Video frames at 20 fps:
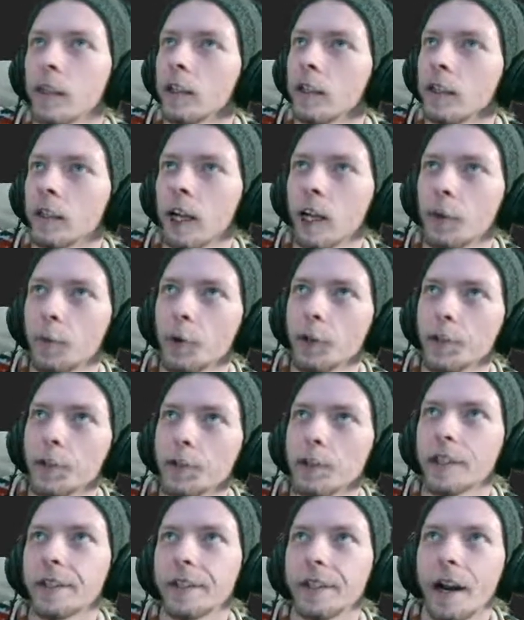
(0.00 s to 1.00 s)
like once you
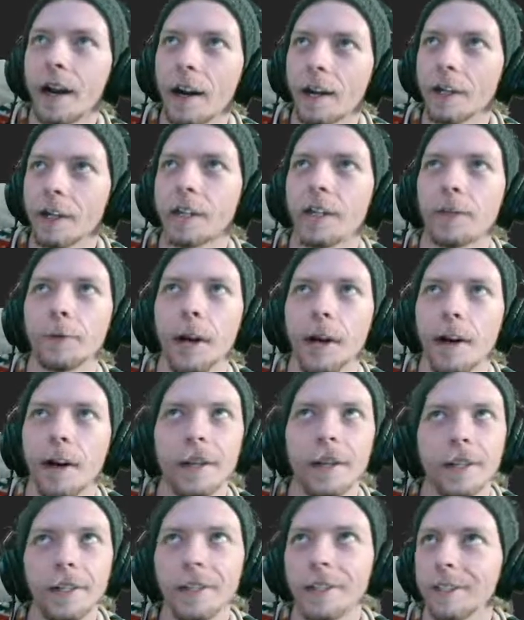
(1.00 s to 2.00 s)
get the idea
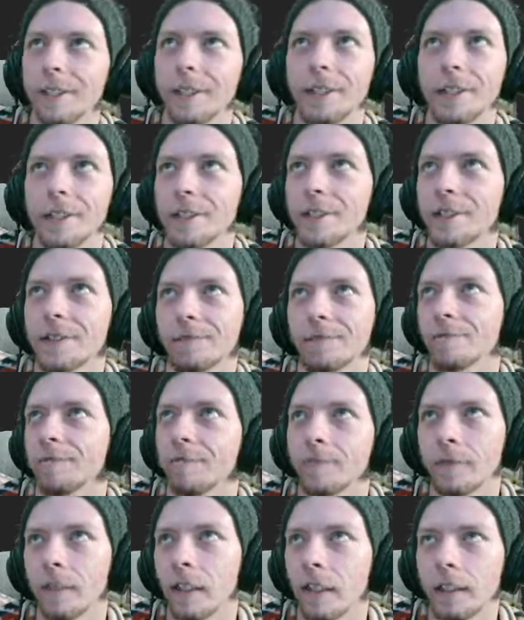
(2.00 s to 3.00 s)
behind it, it's
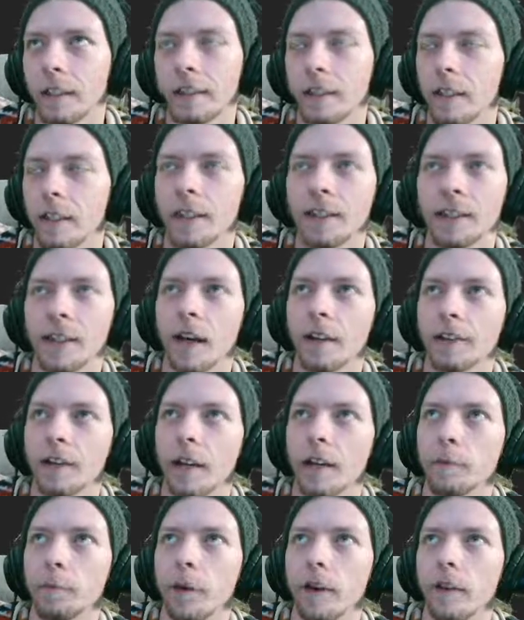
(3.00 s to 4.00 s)
not
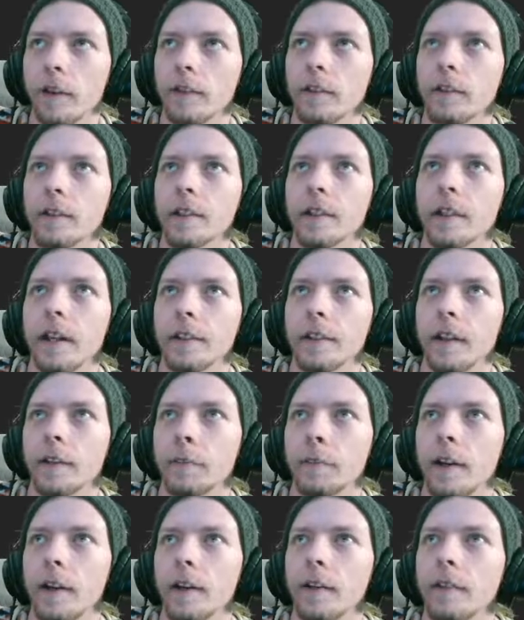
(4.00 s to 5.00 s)
that bad. It's not that
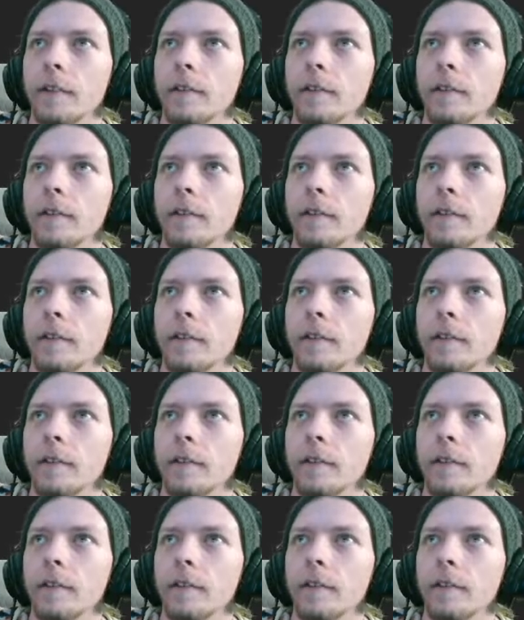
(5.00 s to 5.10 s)
bad.